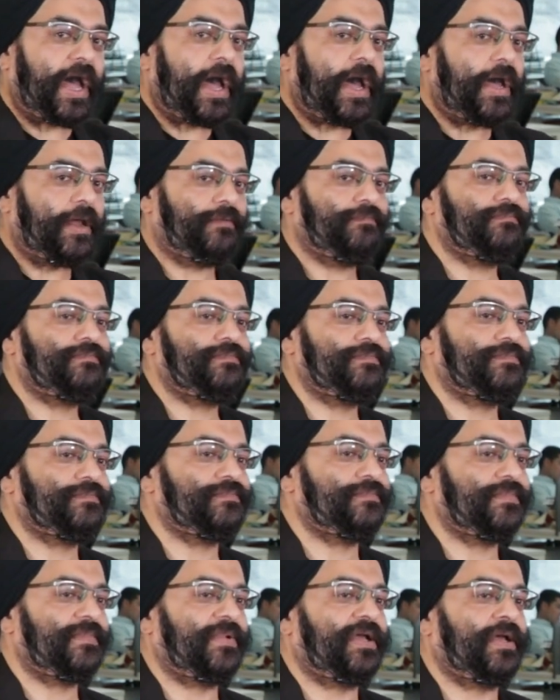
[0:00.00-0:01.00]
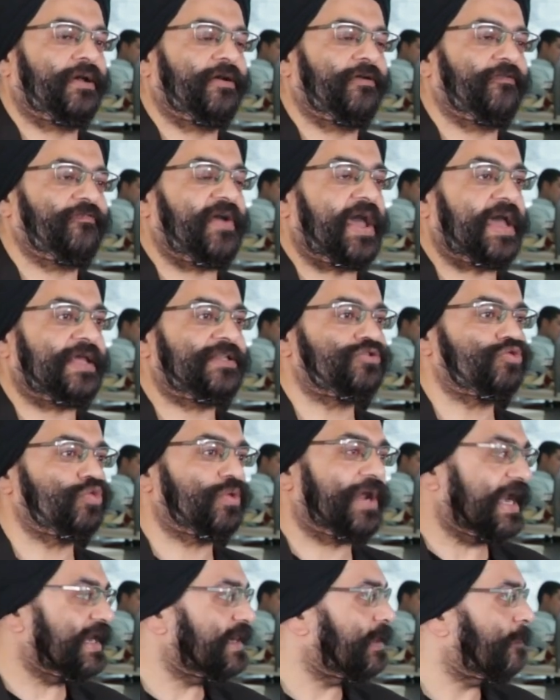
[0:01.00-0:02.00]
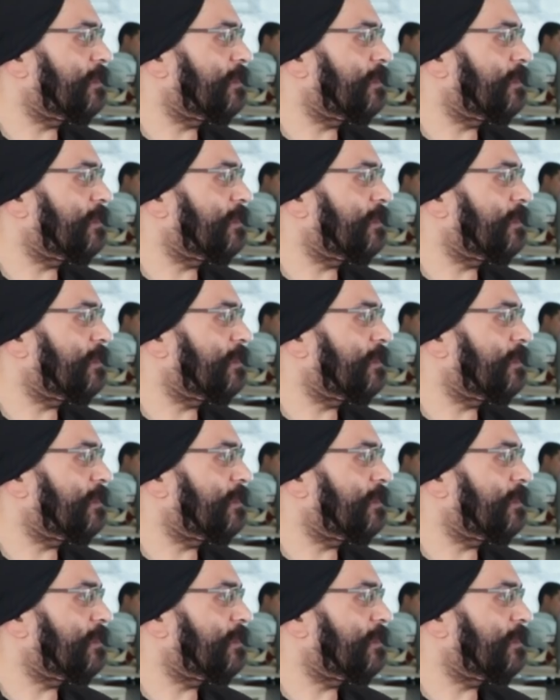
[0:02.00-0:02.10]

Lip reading: our fans to get the